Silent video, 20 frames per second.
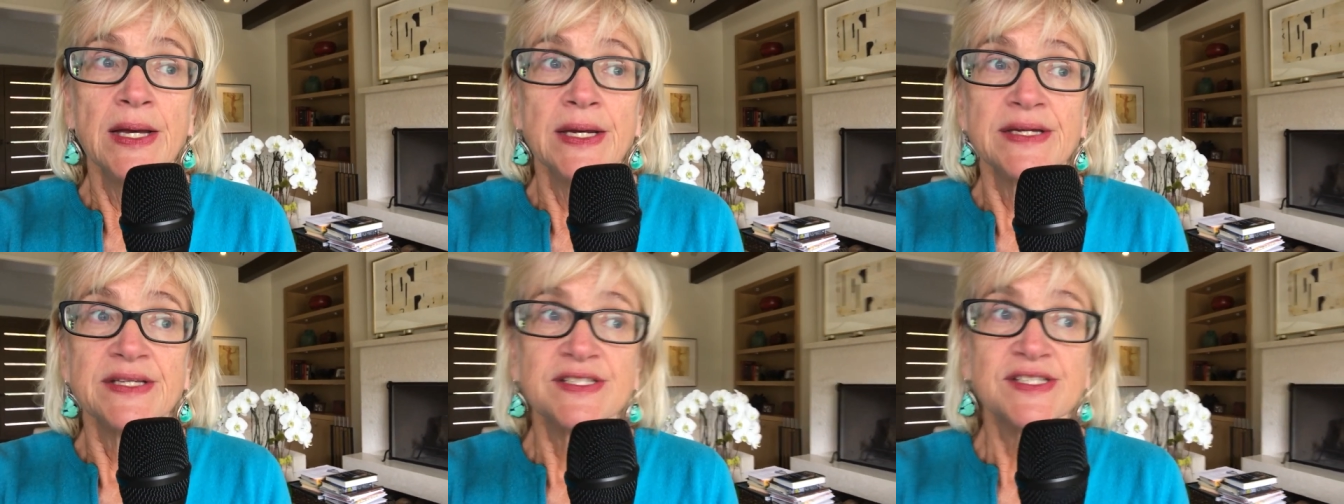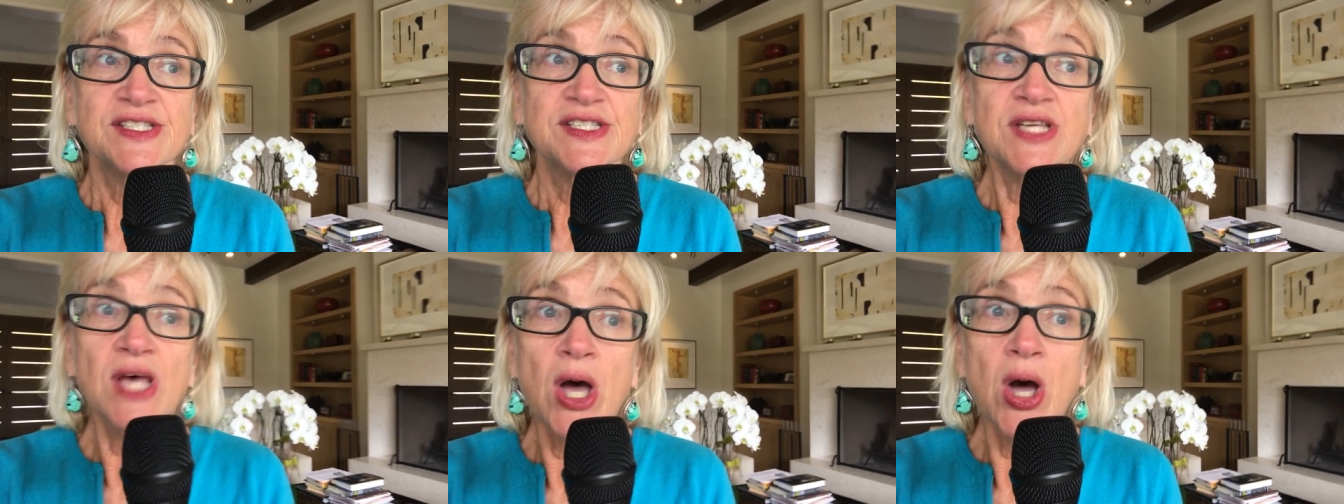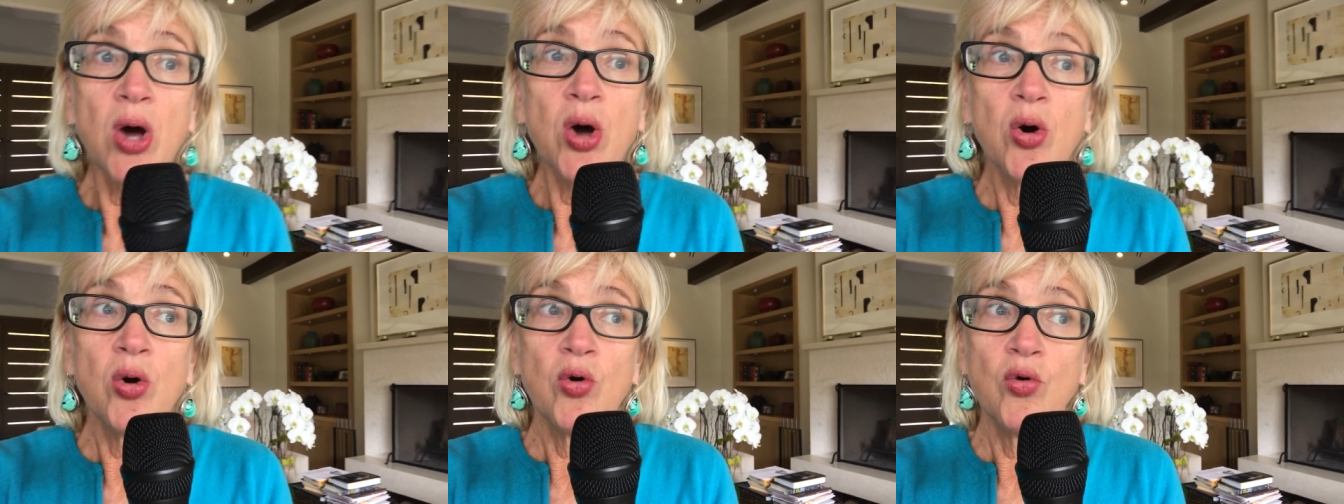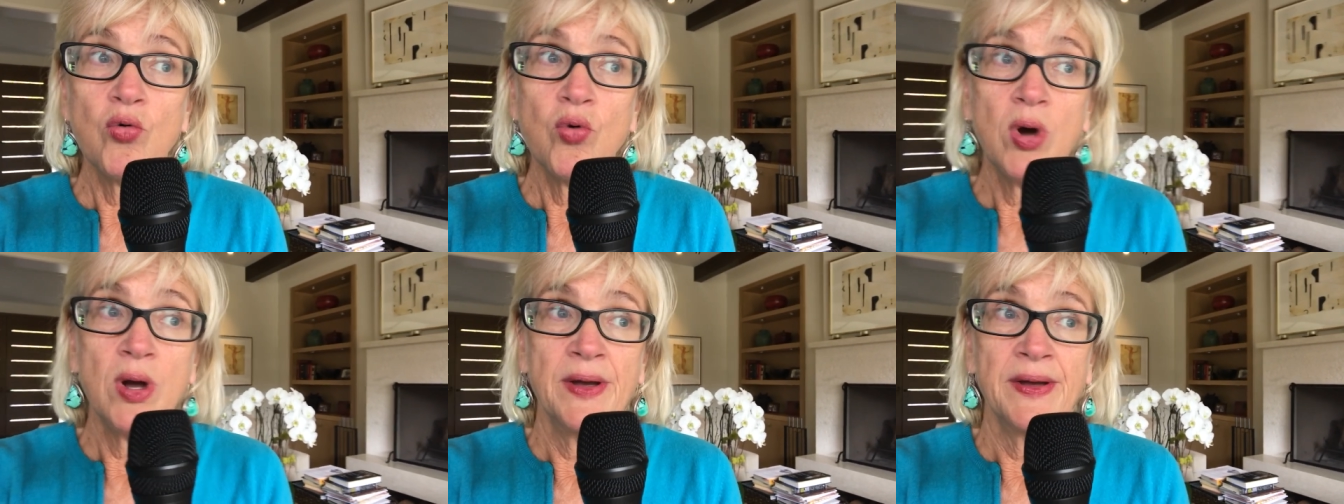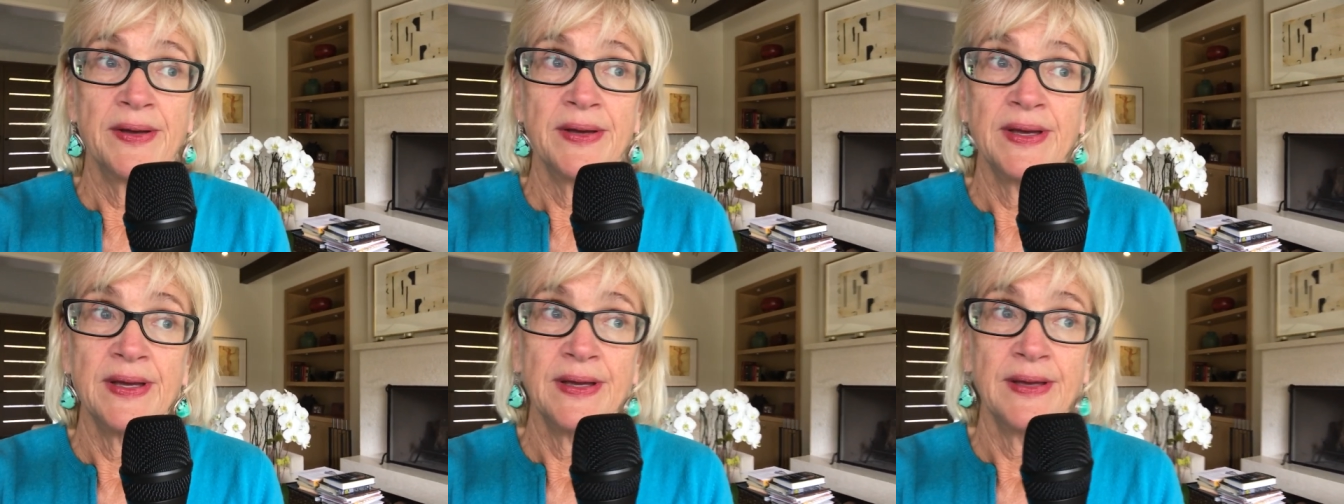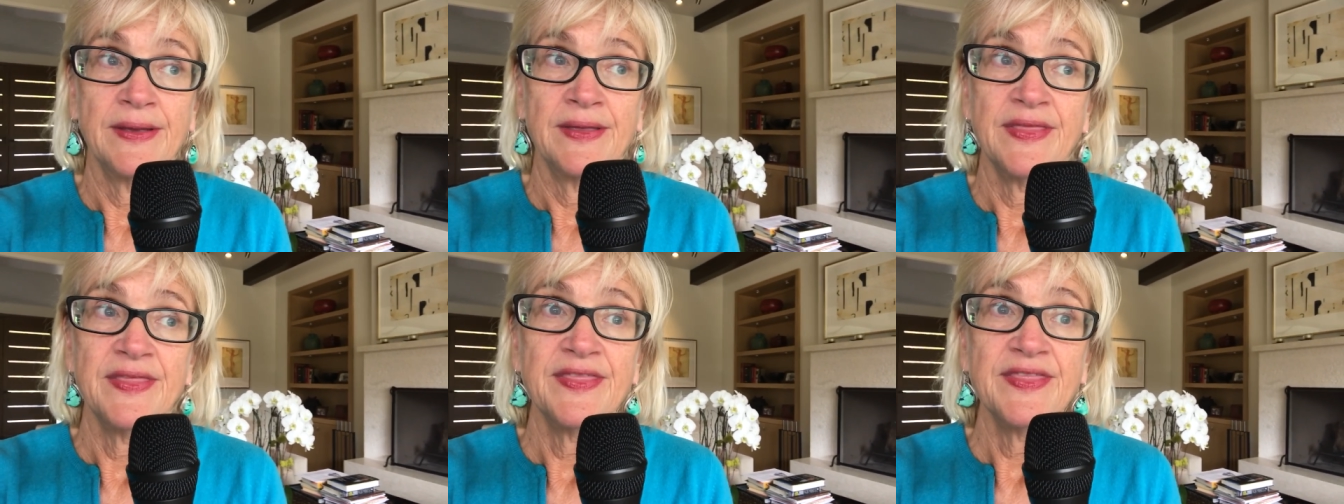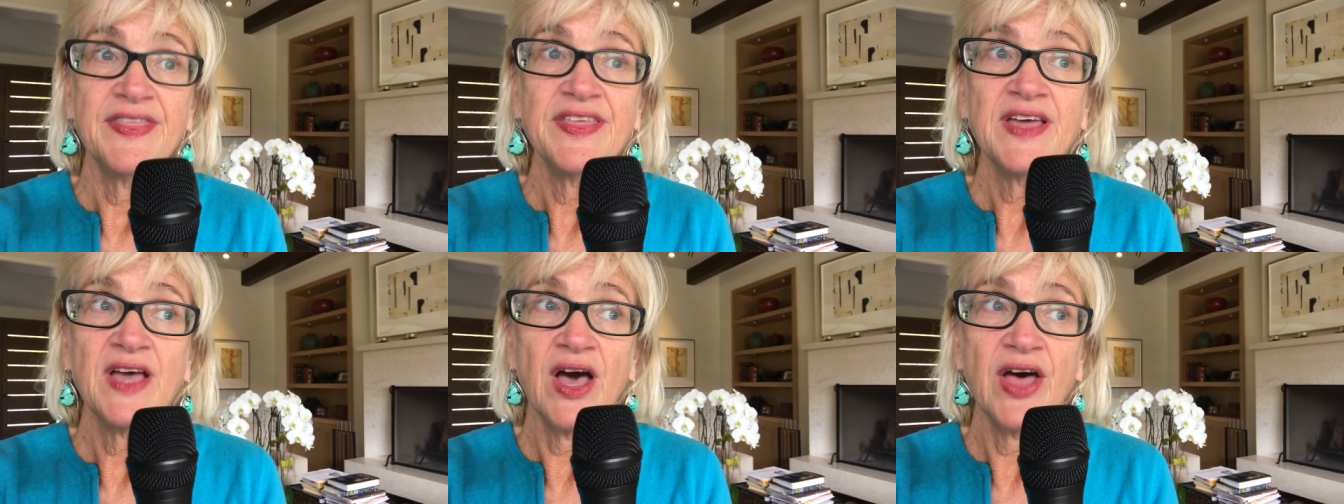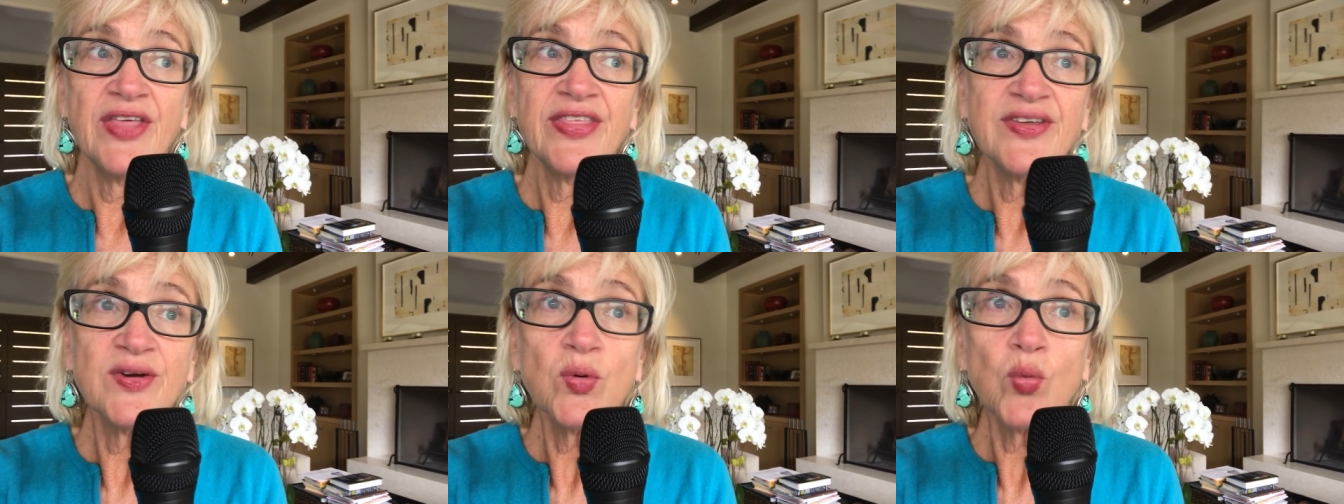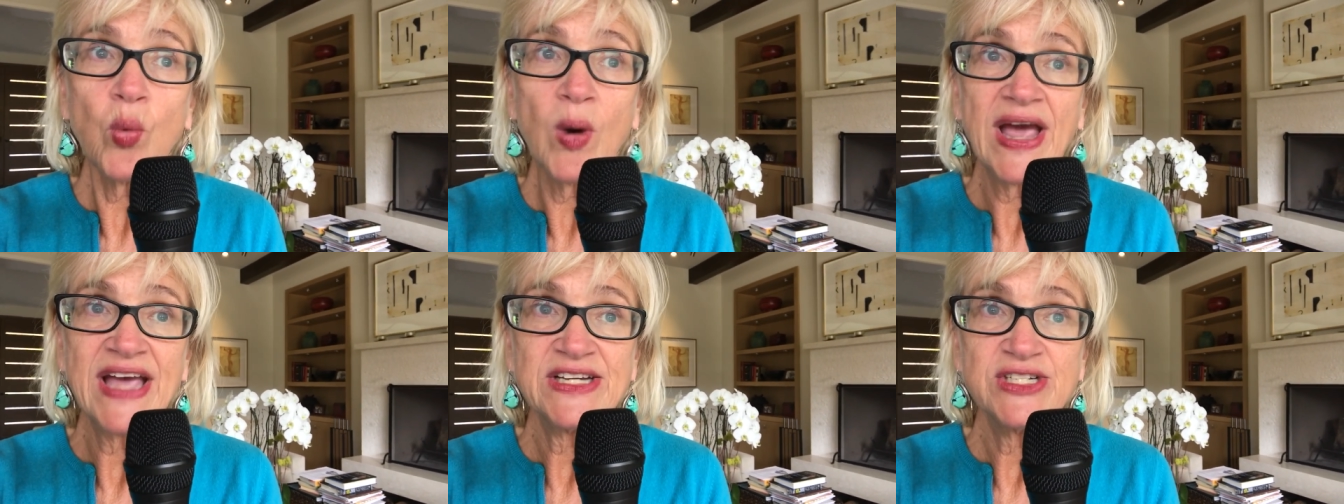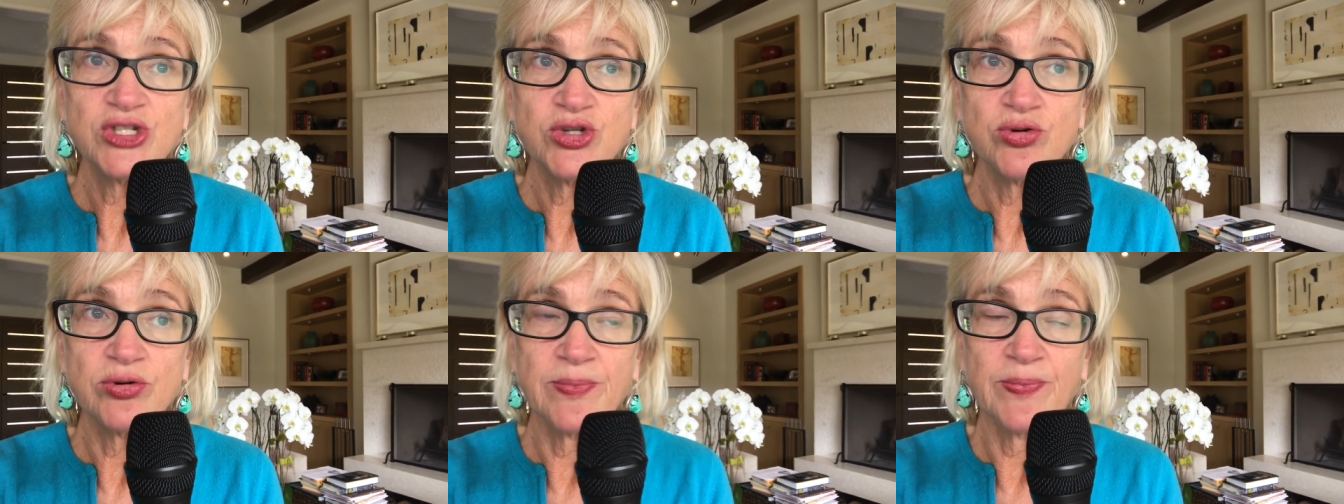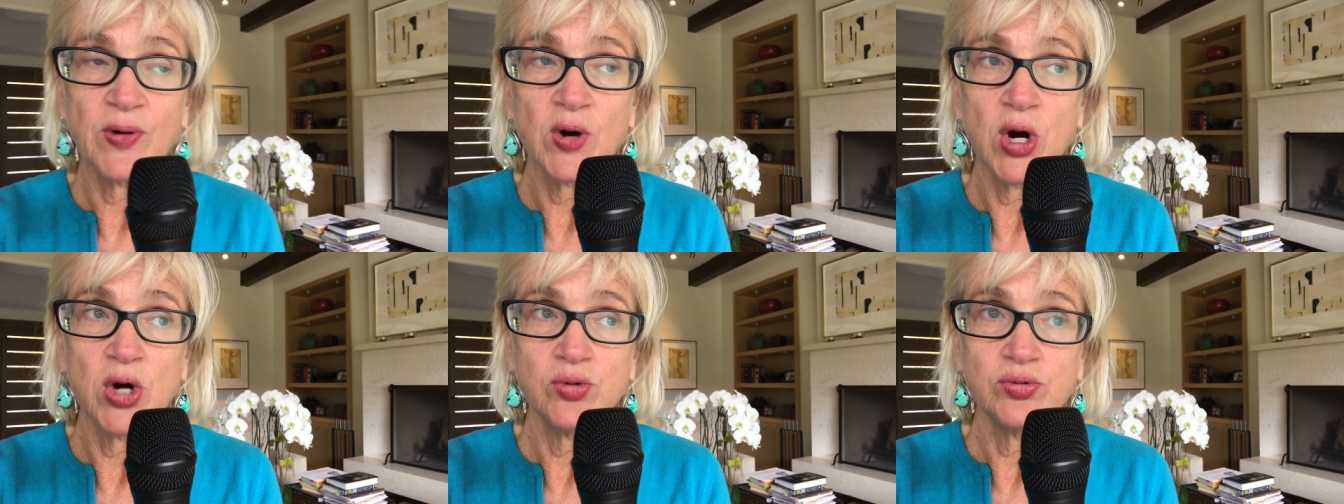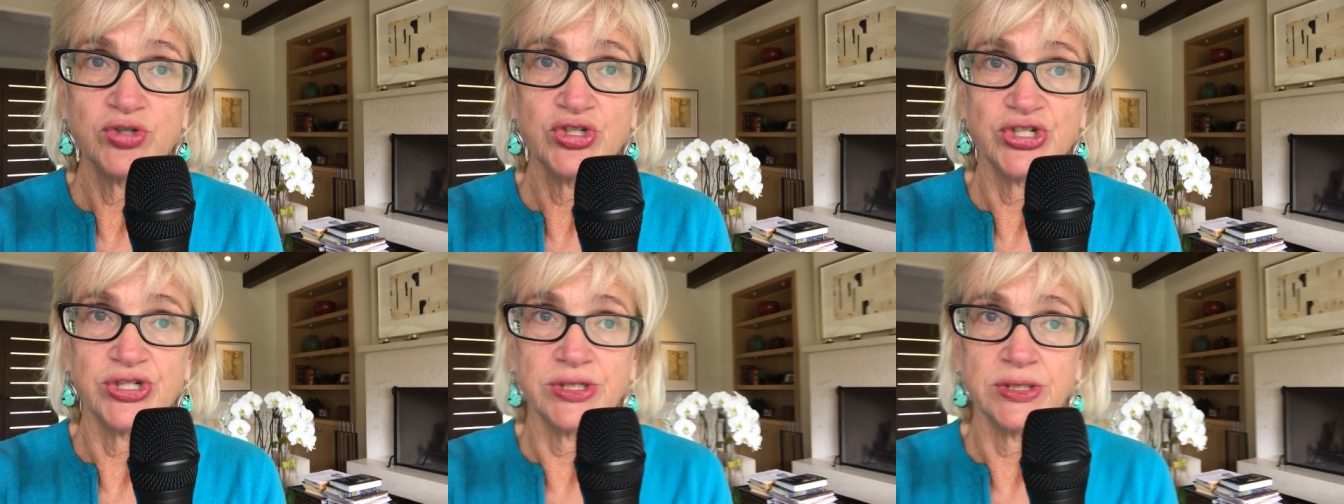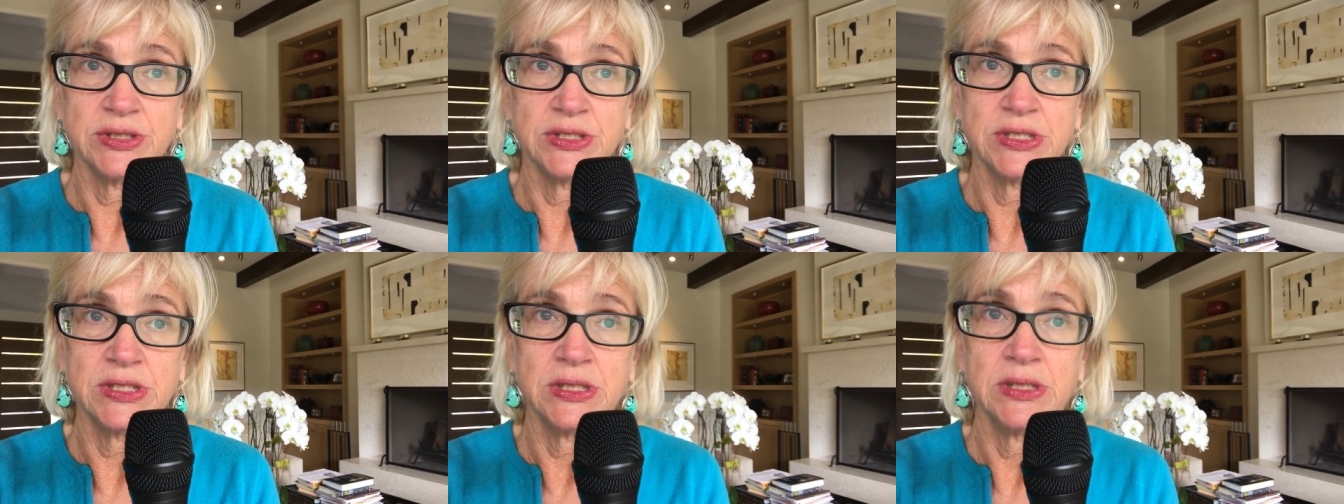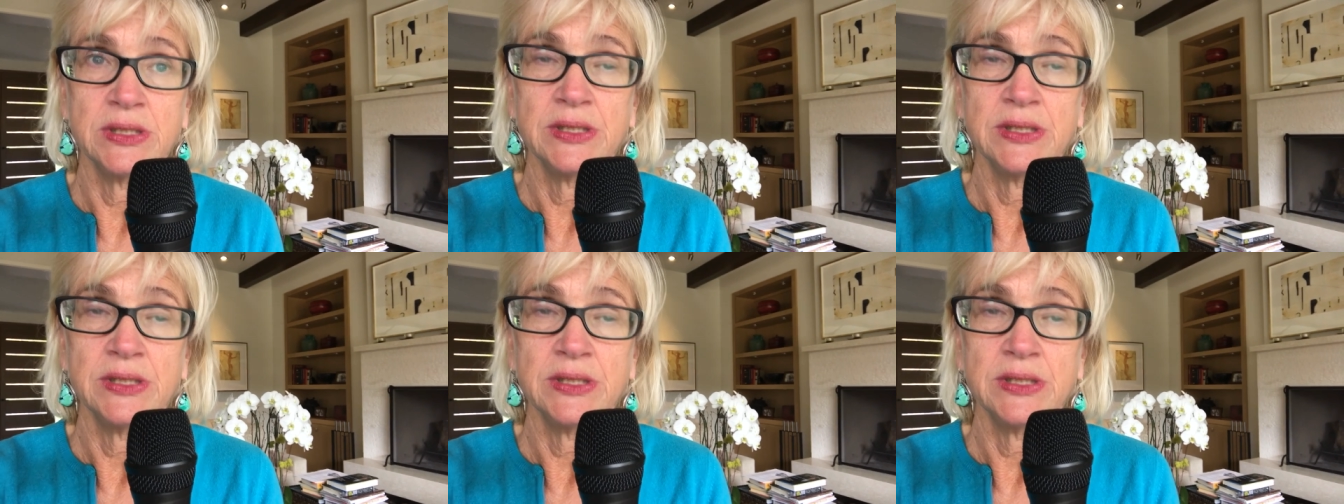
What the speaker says: So the other way to approach it